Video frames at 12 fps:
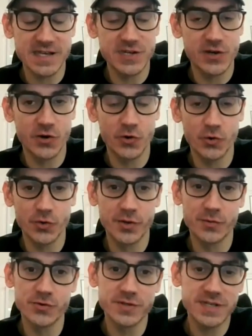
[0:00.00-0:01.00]
I know
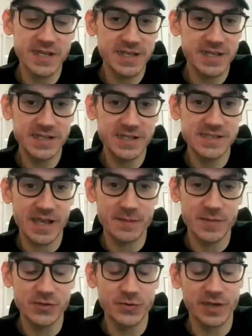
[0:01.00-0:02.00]
the routines,
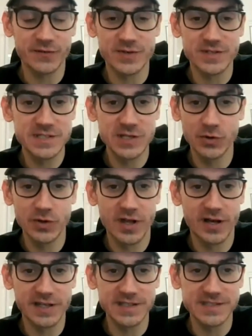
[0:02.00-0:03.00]
I've been doing it for so
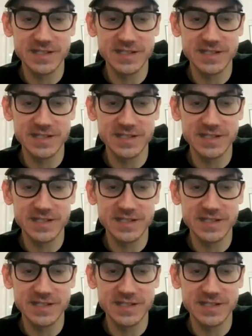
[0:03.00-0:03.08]
long.